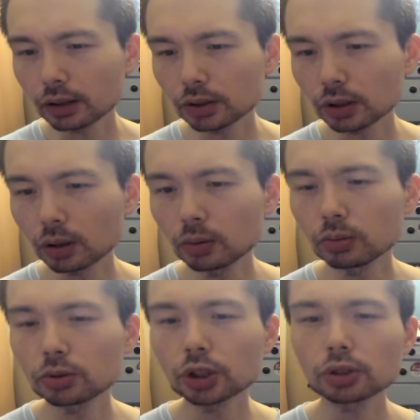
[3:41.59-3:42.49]
So
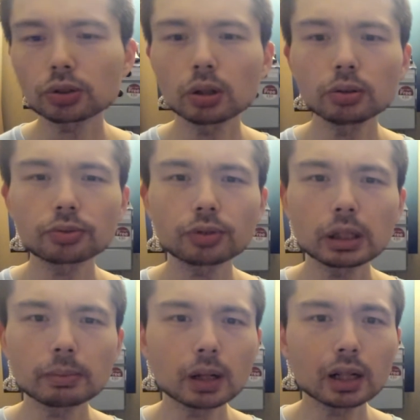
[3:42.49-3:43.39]
just those 3
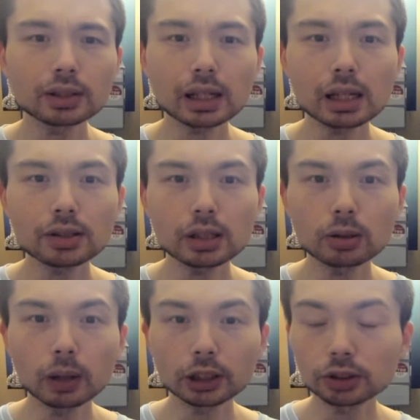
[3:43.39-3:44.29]
bars. Easy
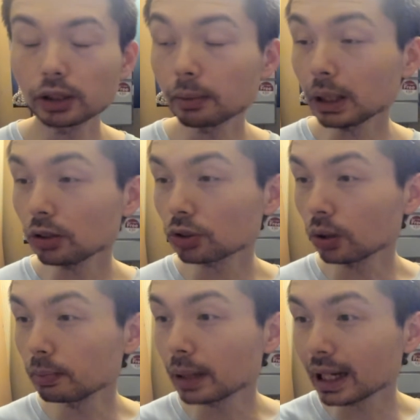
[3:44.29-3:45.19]
question. They're being so
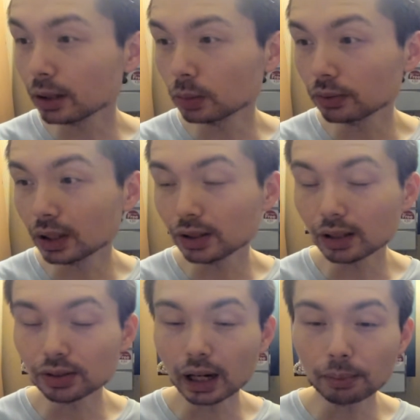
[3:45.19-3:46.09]
mean with this
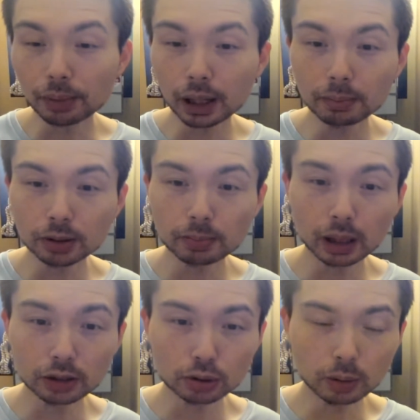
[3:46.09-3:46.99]
exam papers
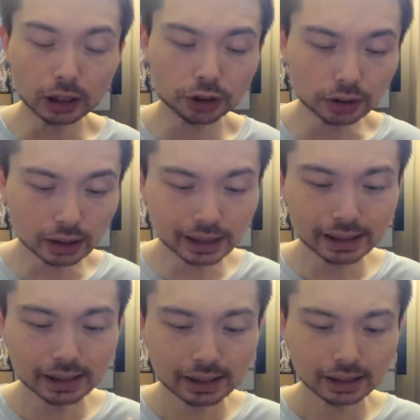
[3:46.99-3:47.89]
plus question.
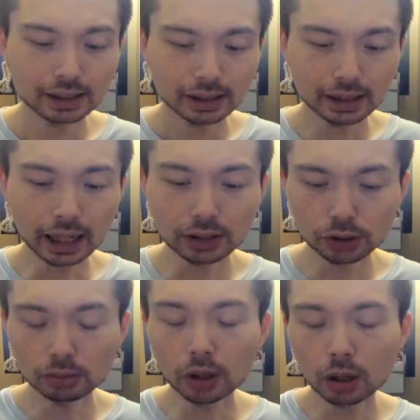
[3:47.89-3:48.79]
As
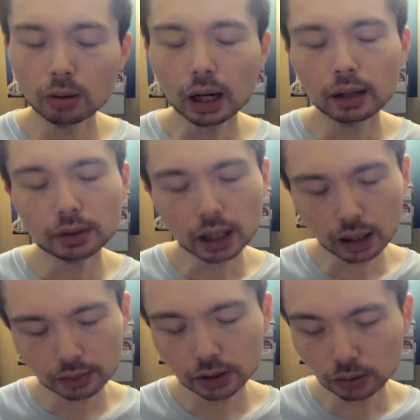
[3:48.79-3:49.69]
you know, I've
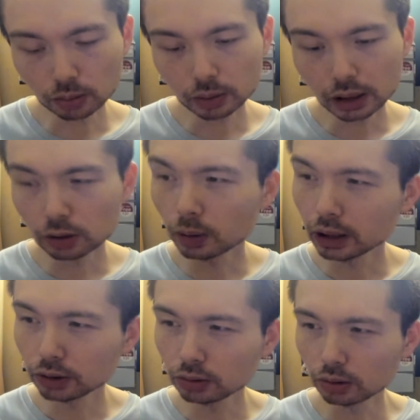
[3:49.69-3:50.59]
covered all these
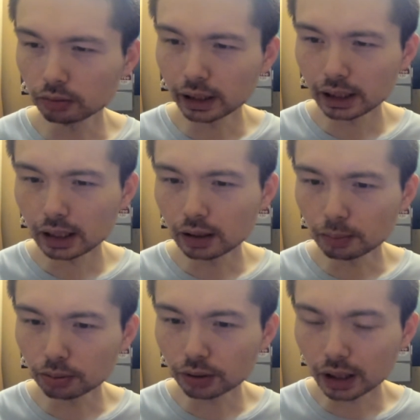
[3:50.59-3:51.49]
questions already in the
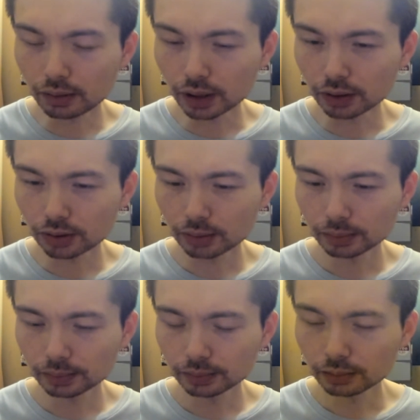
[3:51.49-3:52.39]
previous
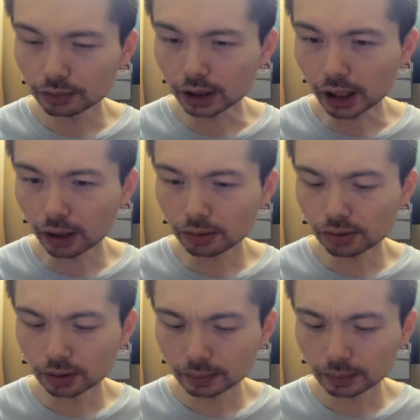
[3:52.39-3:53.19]
videos.